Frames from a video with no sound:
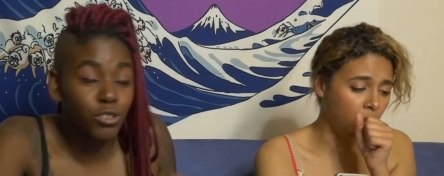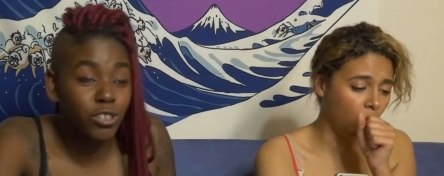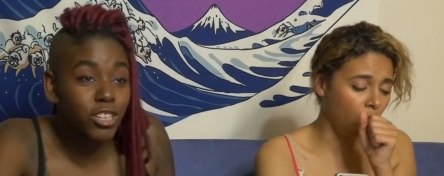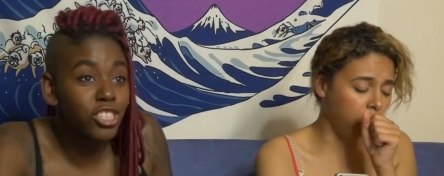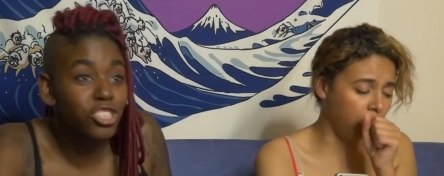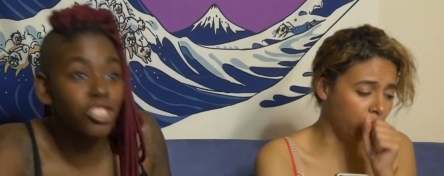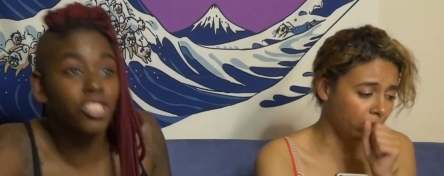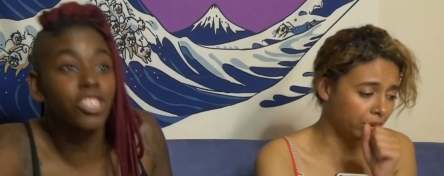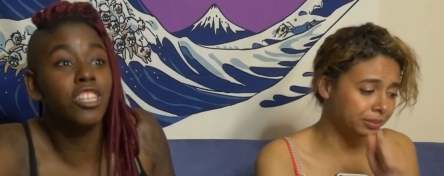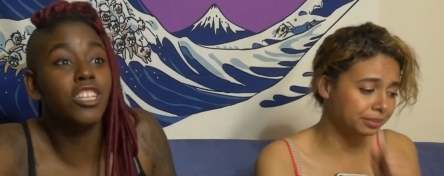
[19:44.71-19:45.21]

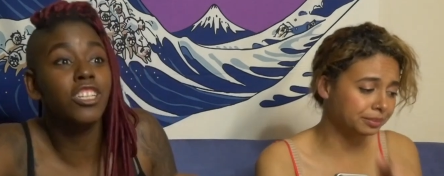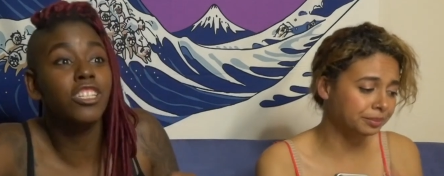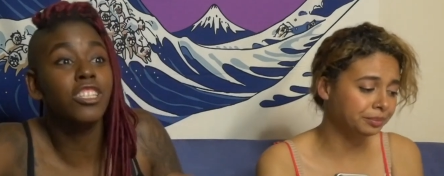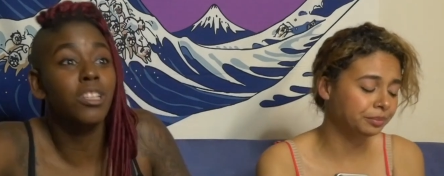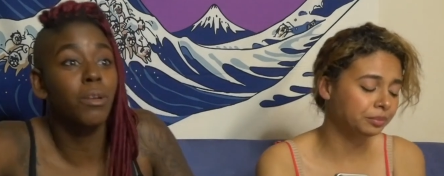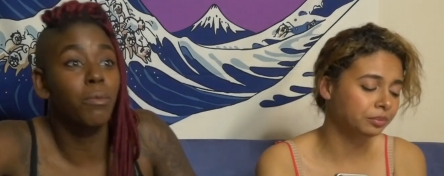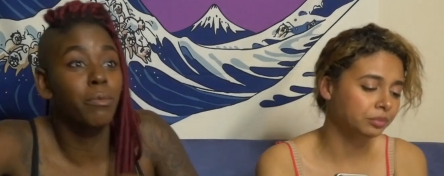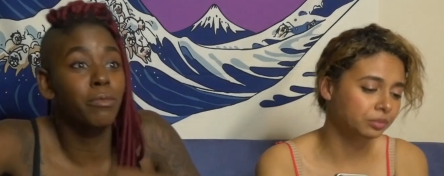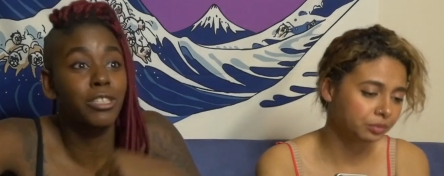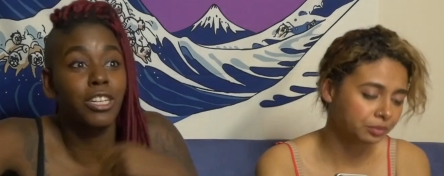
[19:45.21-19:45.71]

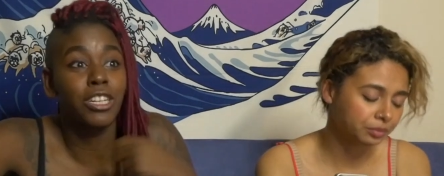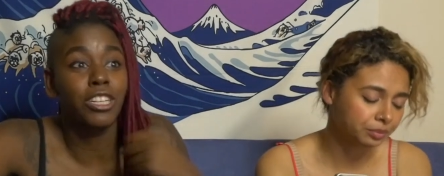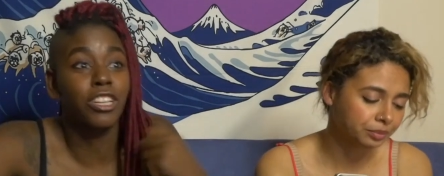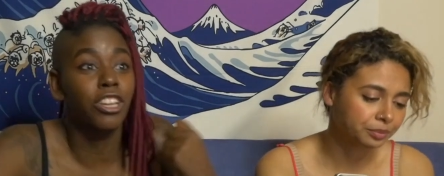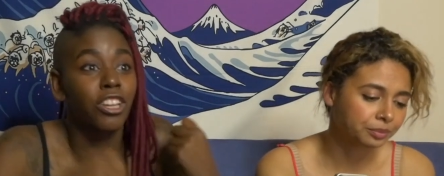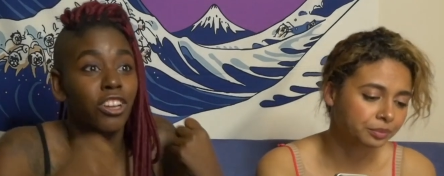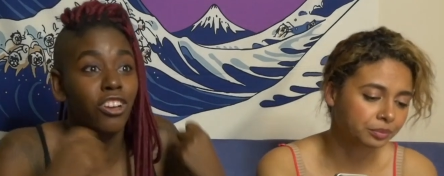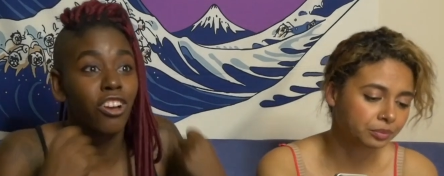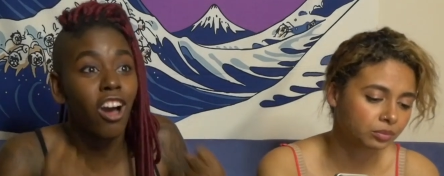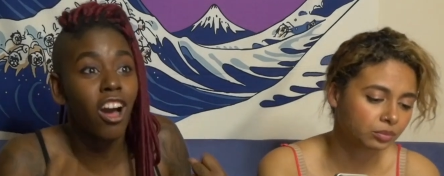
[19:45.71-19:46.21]
Speaker 1: traditions, I'm
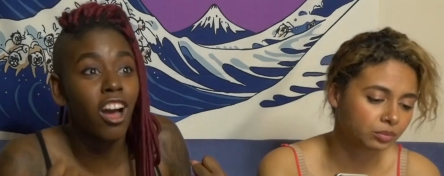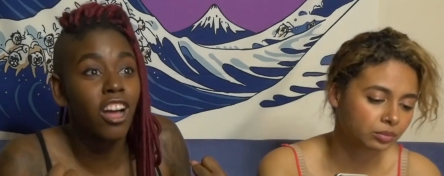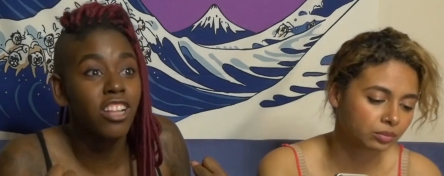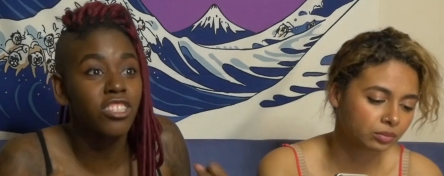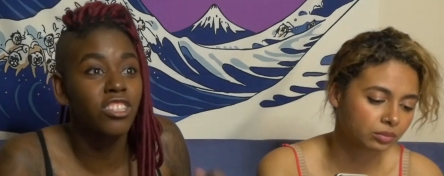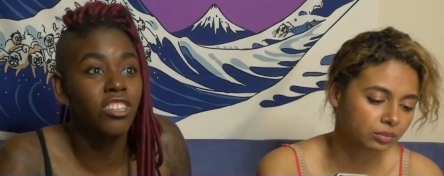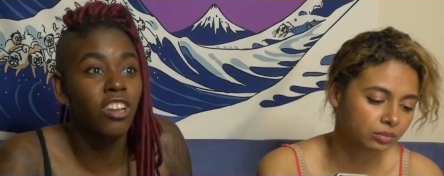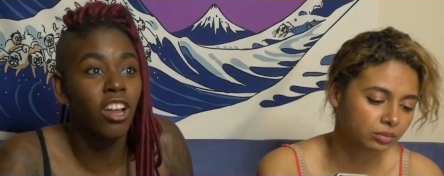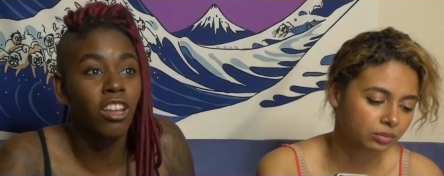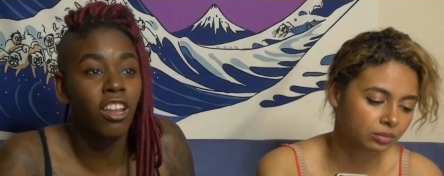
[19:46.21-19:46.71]
protecting the
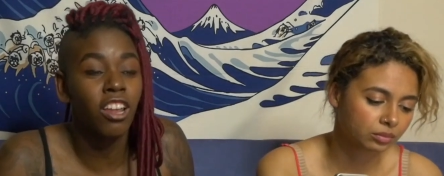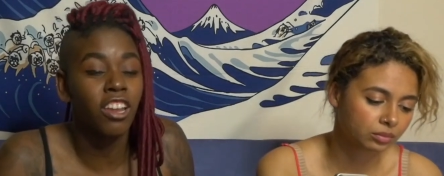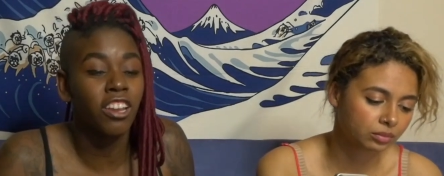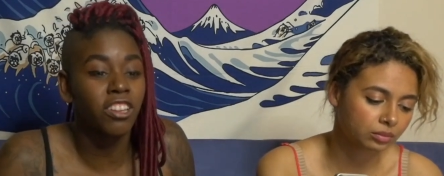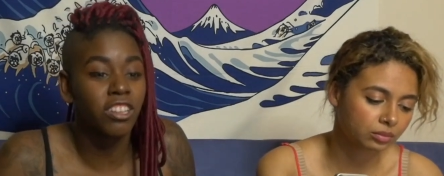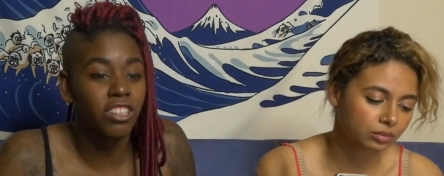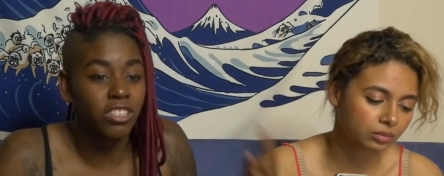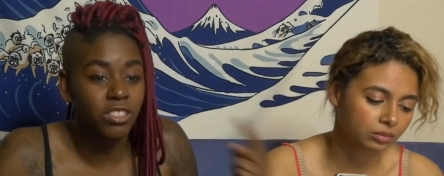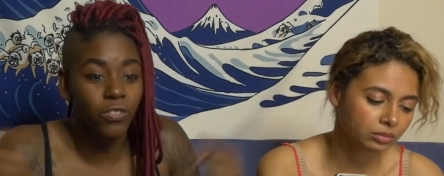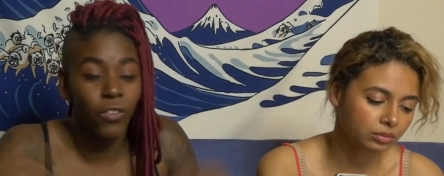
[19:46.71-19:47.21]
gods and not
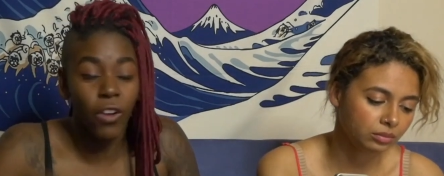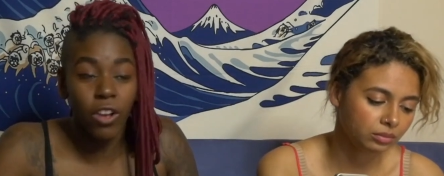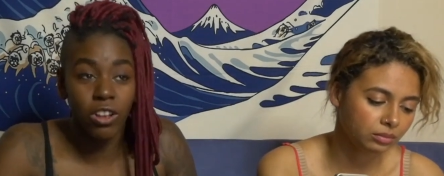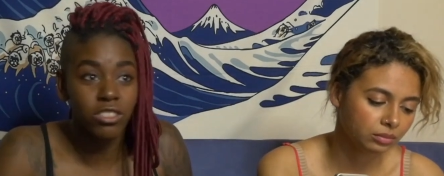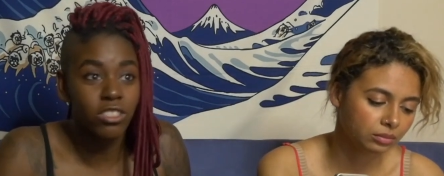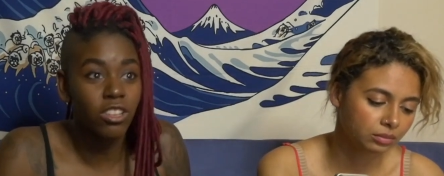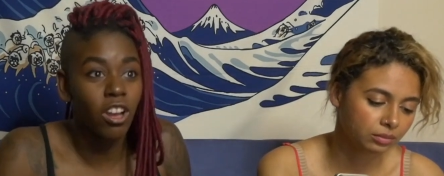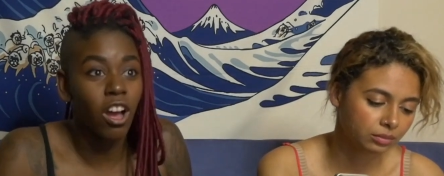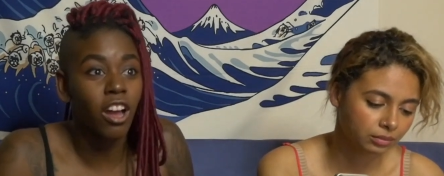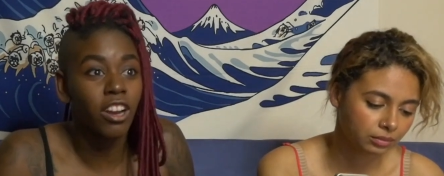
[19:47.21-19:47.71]
letting this
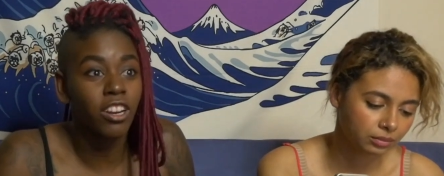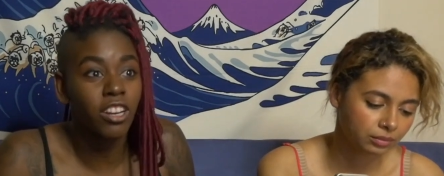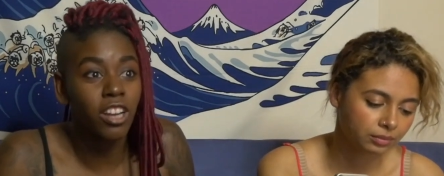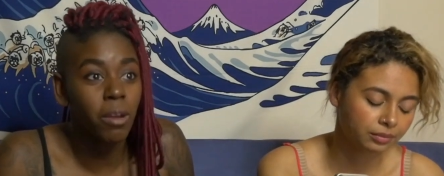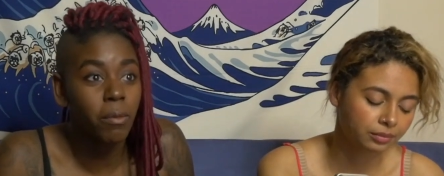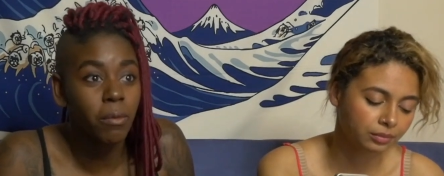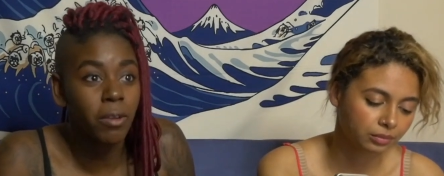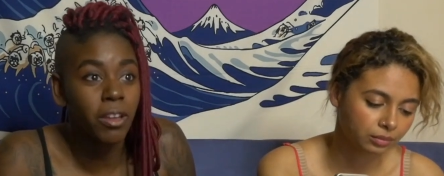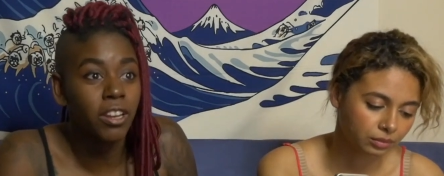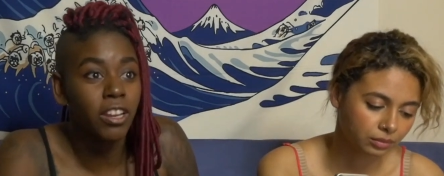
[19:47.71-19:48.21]
false god
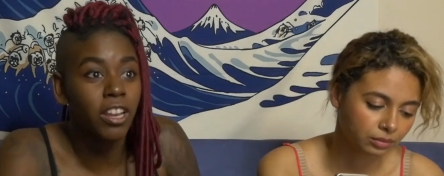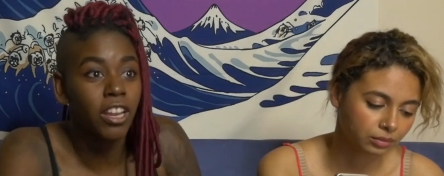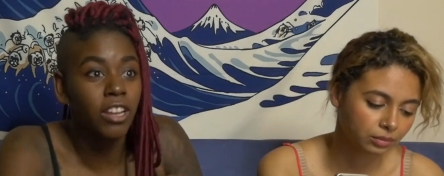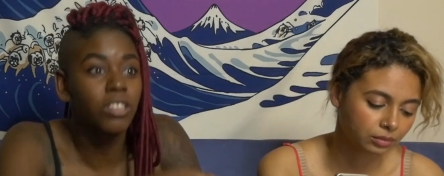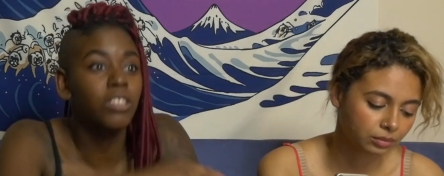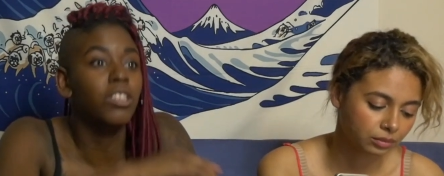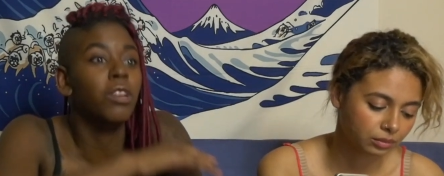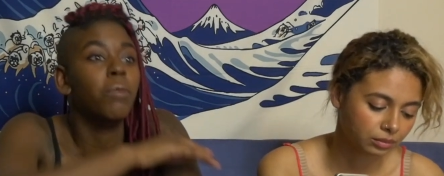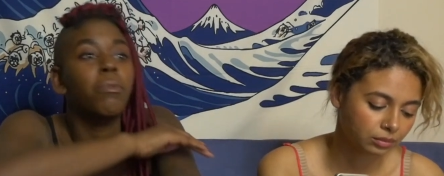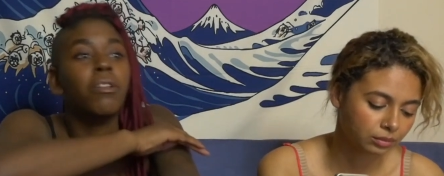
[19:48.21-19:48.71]
come in
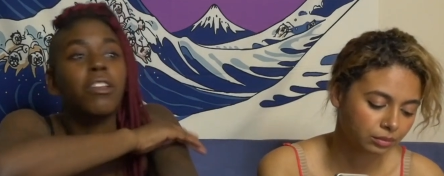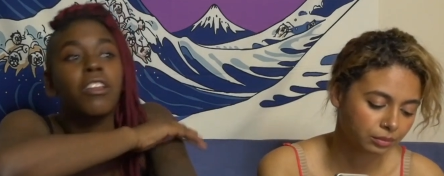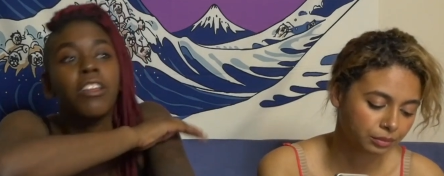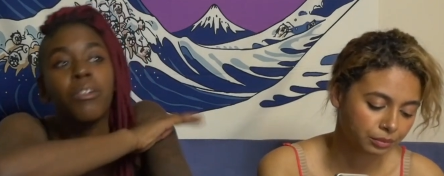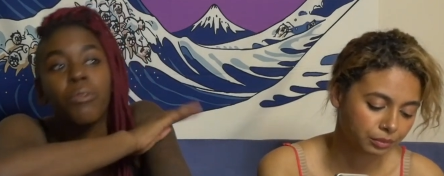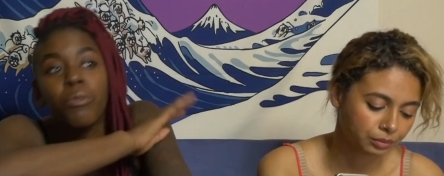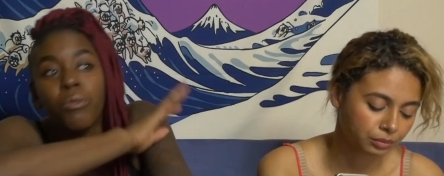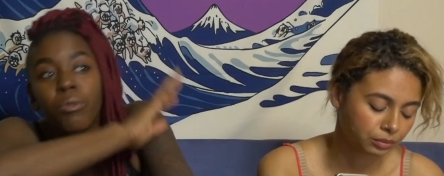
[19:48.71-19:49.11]
and completely